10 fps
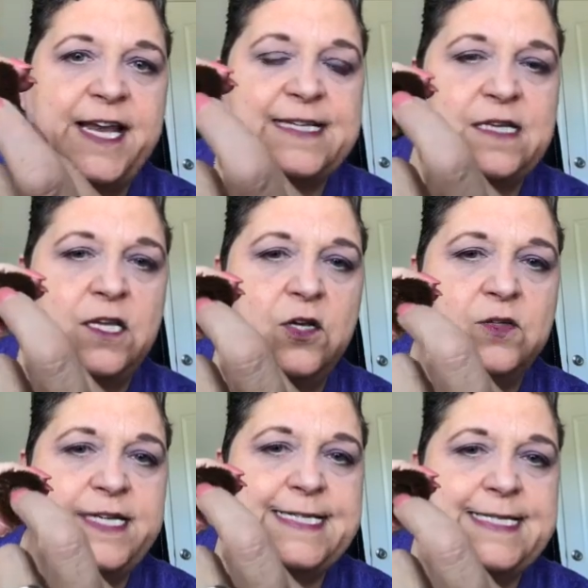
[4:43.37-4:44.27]
It has a
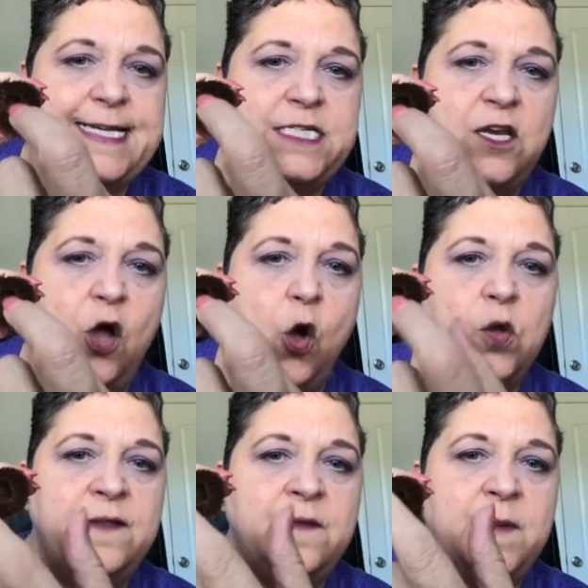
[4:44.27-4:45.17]
little indented
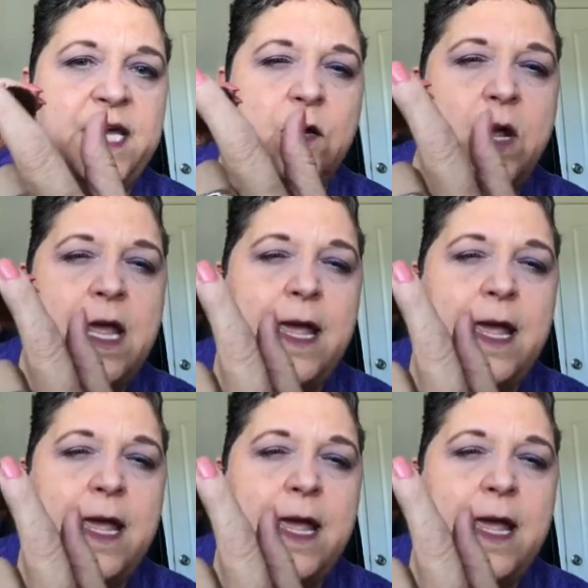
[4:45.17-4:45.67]
hole in the middle